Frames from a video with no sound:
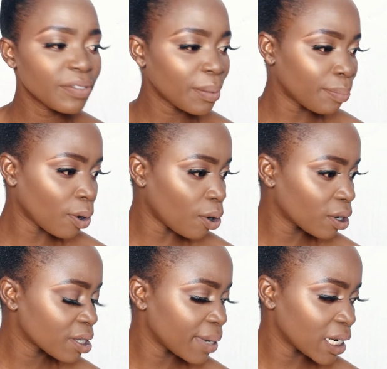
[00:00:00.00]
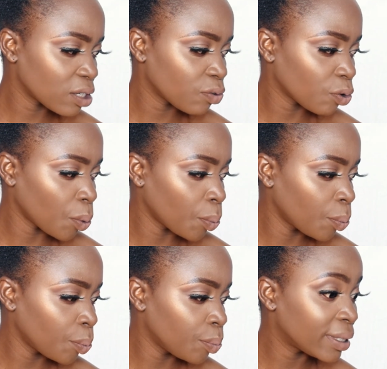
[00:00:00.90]
box, but it's from
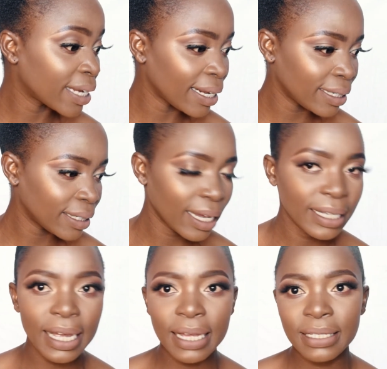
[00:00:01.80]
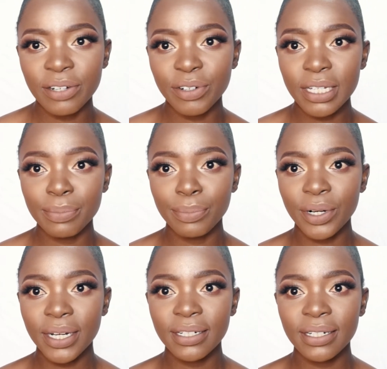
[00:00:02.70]
Darling, Kenya. It's a rest
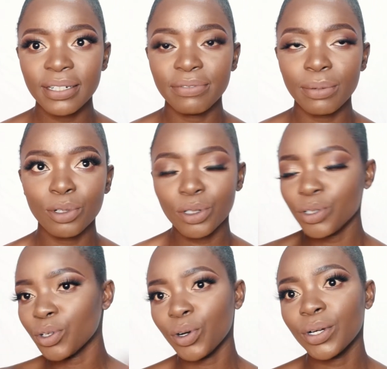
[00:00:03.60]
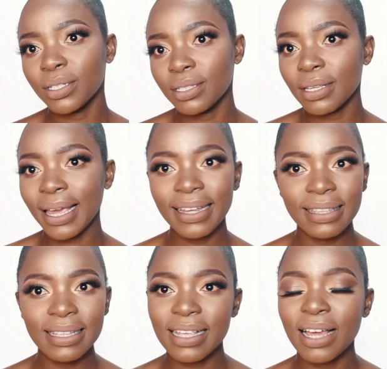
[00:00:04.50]
braid, if I'm not wrong.
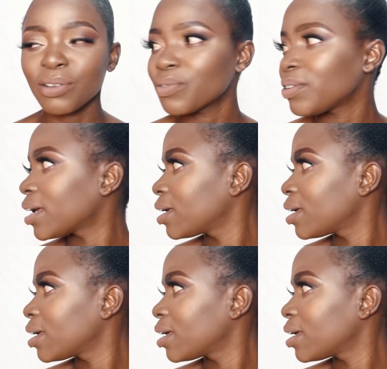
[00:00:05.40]
It's a house flag.